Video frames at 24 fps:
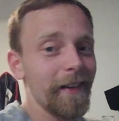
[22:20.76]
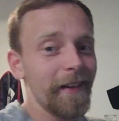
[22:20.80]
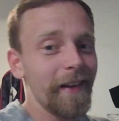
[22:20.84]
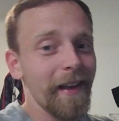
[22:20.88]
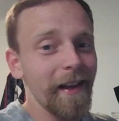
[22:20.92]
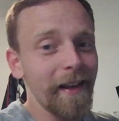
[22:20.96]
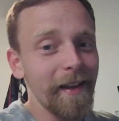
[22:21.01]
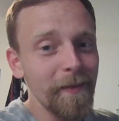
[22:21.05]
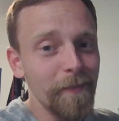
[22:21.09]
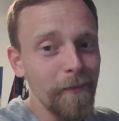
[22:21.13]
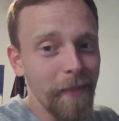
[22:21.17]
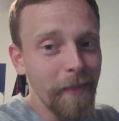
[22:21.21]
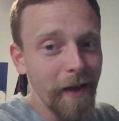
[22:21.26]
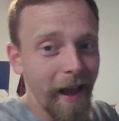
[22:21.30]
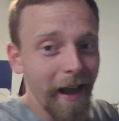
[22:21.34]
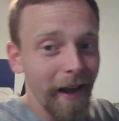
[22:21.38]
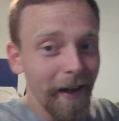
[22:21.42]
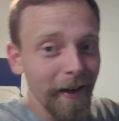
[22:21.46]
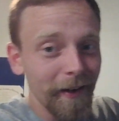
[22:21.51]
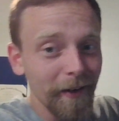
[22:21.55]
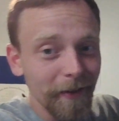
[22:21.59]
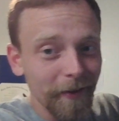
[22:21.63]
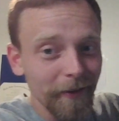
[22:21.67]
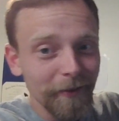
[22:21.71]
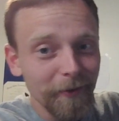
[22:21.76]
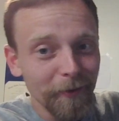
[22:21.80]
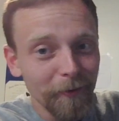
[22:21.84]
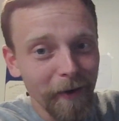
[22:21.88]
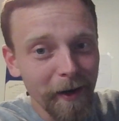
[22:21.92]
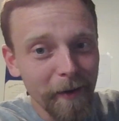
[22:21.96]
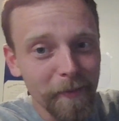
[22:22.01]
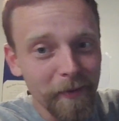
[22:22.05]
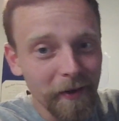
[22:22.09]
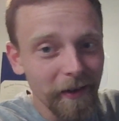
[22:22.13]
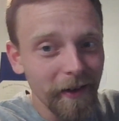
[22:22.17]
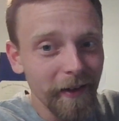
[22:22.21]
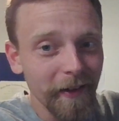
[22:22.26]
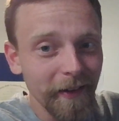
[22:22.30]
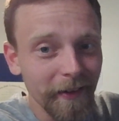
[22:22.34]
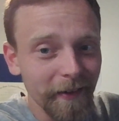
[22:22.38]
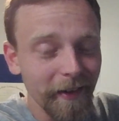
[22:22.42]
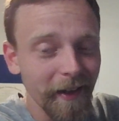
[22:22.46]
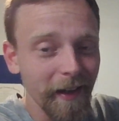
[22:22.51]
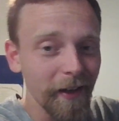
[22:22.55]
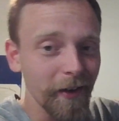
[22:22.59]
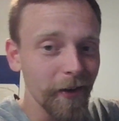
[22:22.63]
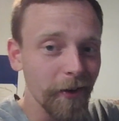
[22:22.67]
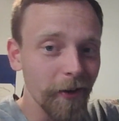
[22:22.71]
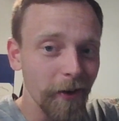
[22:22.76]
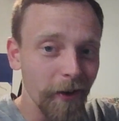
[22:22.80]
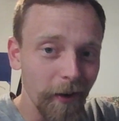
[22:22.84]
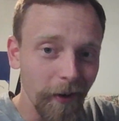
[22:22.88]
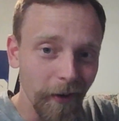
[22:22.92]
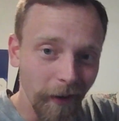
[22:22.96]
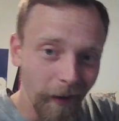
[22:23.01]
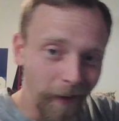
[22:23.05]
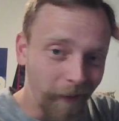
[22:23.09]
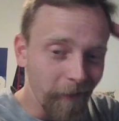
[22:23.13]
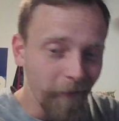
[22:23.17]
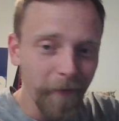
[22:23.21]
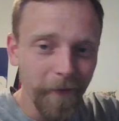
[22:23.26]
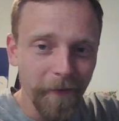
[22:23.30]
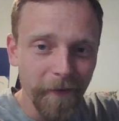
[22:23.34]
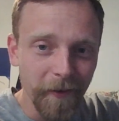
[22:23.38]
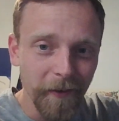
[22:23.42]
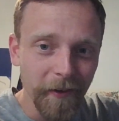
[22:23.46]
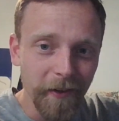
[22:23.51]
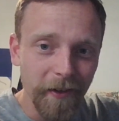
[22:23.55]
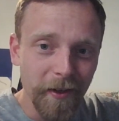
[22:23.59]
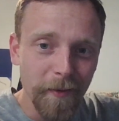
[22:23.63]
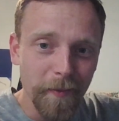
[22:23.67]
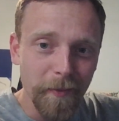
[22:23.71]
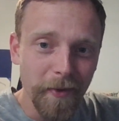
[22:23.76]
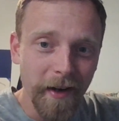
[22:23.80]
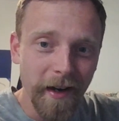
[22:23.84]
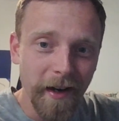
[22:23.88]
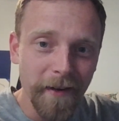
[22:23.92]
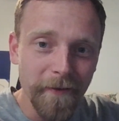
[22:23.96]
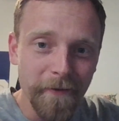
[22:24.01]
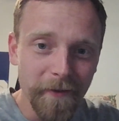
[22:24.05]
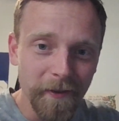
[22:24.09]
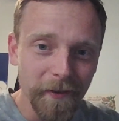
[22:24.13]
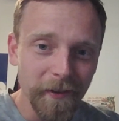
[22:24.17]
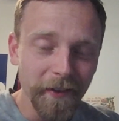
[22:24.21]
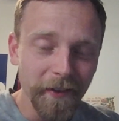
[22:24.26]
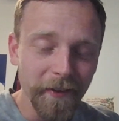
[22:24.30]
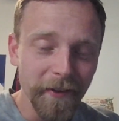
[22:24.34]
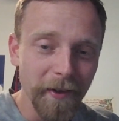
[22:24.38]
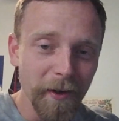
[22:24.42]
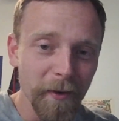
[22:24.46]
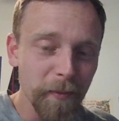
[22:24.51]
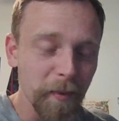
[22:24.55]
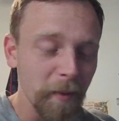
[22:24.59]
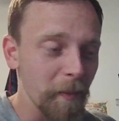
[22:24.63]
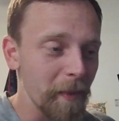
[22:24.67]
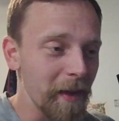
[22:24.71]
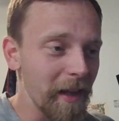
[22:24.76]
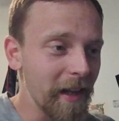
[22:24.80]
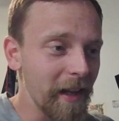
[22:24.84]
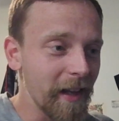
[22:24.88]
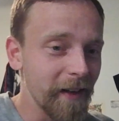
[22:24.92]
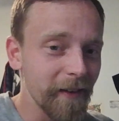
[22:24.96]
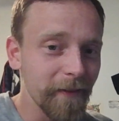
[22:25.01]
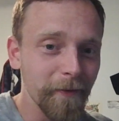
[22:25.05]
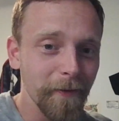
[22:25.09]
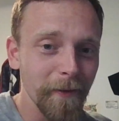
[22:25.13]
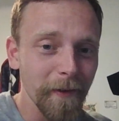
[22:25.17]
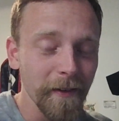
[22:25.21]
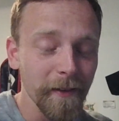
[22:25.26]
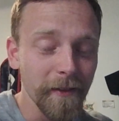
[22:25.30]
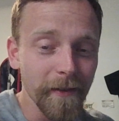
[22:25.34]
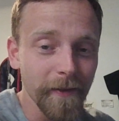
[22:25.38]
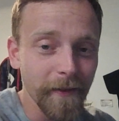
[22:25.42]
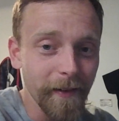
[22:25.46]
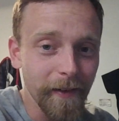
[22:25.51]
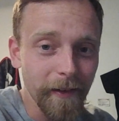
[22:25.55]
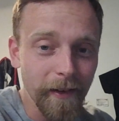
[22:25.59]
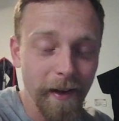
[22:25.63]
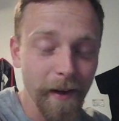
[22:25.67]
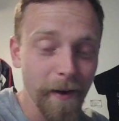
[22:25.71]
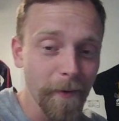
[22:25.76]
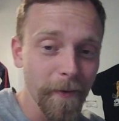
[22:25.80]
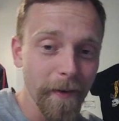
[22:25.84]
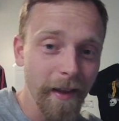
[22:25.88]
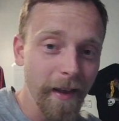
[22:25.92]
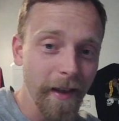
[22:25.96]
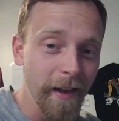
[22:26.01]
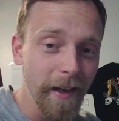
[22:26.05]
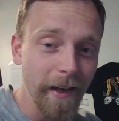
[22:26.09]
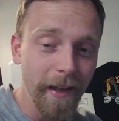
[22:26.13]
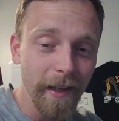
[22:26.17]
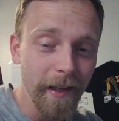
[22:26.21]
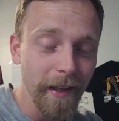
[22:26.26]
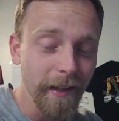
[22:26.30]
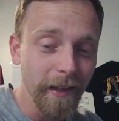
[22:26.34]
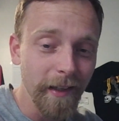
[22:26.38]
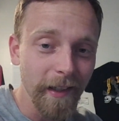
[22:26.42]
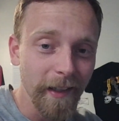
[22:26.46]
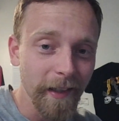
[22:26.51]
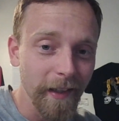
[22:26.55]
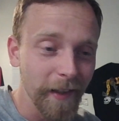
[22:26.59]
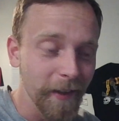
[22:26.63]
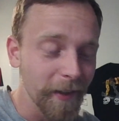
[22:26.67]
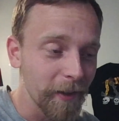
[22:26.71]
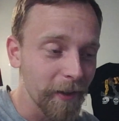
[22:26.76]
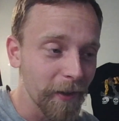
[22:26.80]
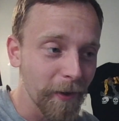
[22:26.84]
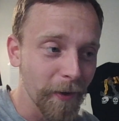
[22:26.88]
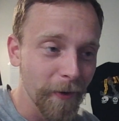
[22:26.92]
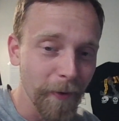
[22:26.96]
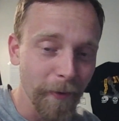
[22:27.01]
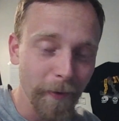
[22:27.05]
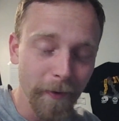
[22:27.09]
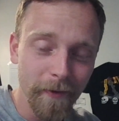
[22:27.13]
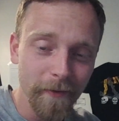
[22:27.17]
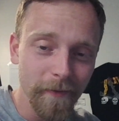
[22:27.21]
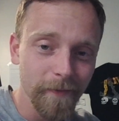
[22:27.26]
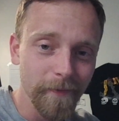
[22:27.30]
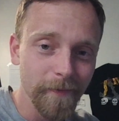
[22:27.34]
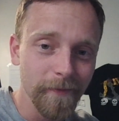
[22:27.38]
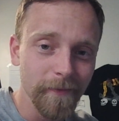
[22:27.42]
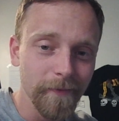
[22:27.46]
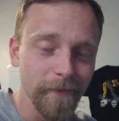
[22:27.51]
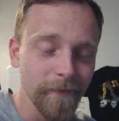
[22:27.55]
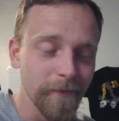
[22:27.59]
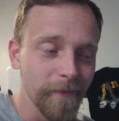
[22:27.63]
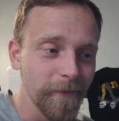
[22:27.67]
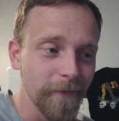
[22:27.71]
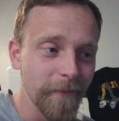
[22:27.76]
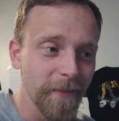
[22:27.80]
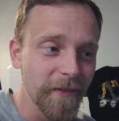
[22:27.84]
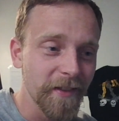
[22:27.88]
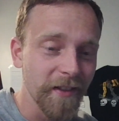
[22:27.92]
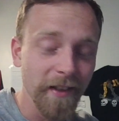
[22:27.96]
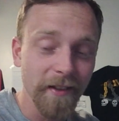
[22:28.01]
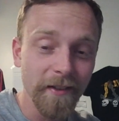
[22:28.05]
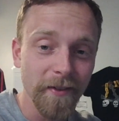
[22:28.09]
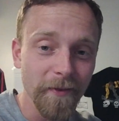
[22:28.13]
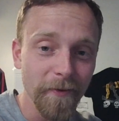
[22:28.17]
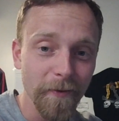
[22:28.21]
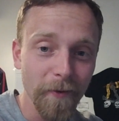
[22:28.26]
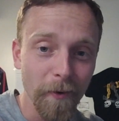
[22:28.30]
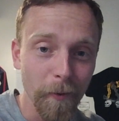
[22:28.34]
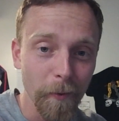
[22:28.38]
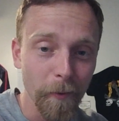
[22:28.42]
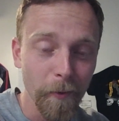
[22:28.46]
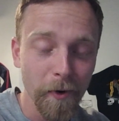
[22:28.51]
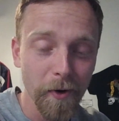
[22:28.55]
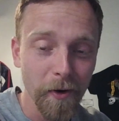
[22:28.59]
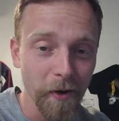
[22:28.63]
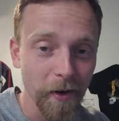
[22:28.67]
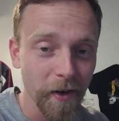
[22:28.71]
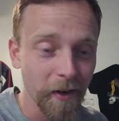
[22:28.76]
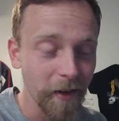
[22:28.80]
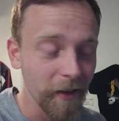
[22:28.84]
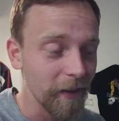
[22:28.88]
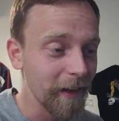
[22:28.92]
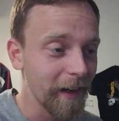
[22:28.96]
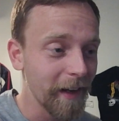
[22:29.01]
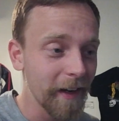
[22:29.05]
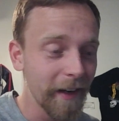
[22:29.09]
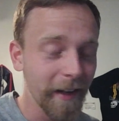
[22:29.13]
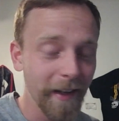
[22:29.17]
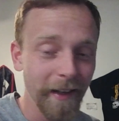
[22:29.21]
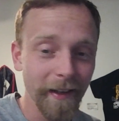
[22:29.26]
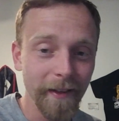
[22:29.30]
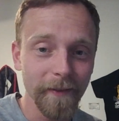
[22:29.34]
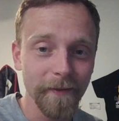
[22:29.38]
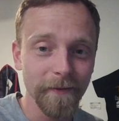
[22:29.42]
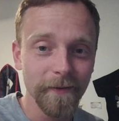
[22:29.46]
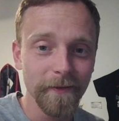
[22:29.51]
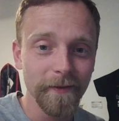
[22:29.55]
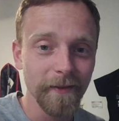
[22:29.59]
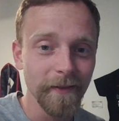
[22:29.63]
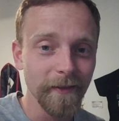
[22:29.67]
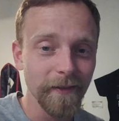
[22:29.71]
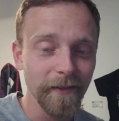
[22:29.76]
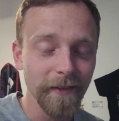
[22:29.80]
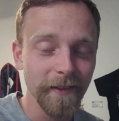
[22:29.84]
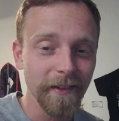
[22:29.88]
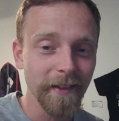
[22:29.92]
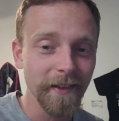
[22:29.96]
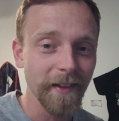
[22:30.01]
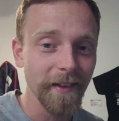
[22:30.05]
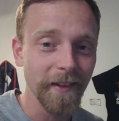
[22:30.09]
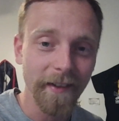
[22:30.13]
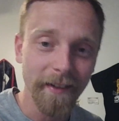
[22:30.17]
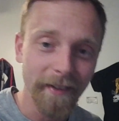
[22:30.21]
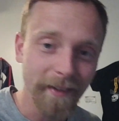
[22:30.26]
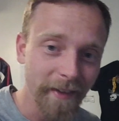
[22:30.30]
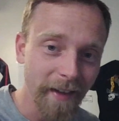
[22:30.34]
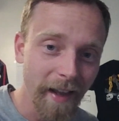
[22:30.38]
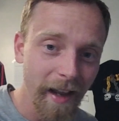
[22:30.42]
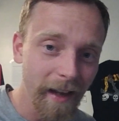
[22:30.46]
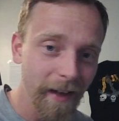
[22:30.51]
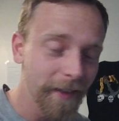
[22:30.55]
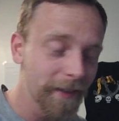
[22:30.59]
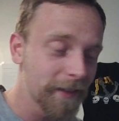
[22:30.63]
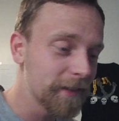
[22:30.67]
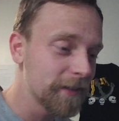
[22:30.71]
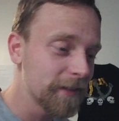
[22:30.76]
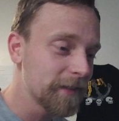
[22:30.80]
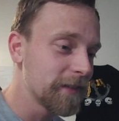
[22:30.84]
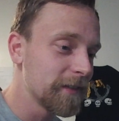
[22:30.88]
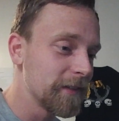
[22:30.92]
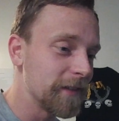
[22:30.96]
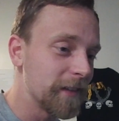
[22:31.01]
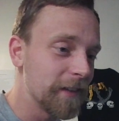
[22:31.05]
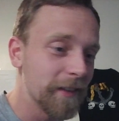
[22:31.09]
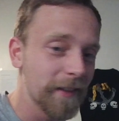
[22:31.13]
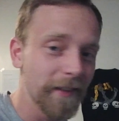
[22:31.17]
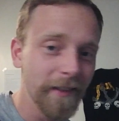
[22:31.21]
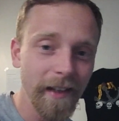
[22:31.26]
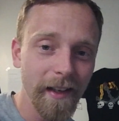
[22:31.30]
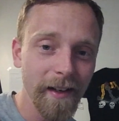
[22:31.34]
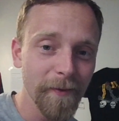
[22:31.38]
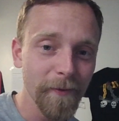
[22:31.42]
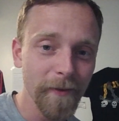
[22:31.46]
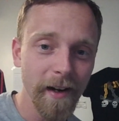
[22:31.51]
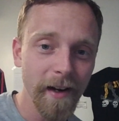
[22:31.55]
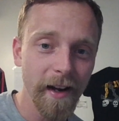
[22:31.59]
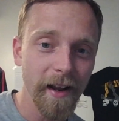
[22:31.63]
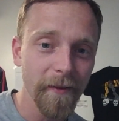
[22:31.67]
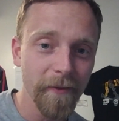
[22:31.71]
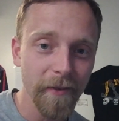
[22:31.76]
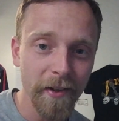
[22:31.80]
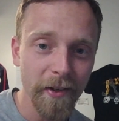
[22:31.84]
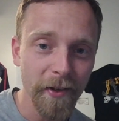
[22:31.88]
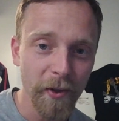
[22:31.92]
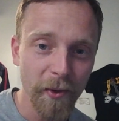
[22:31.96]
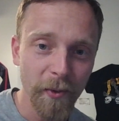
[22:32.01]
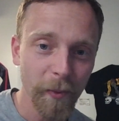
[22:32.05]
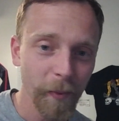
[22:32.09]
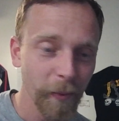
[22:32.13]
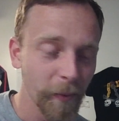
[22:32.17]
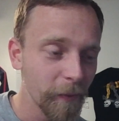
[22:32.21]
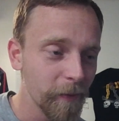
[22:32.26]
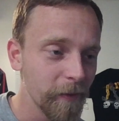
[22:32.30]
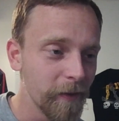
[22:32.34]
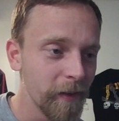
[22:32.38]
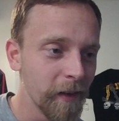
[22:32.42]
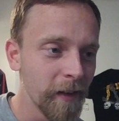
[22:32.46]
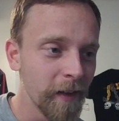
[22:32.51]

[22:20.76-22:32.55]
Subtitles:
kicking back, swiping on Tinder, filling your brain full of dopamine without any, sense of reward and any sense of stakes, just getting whatever you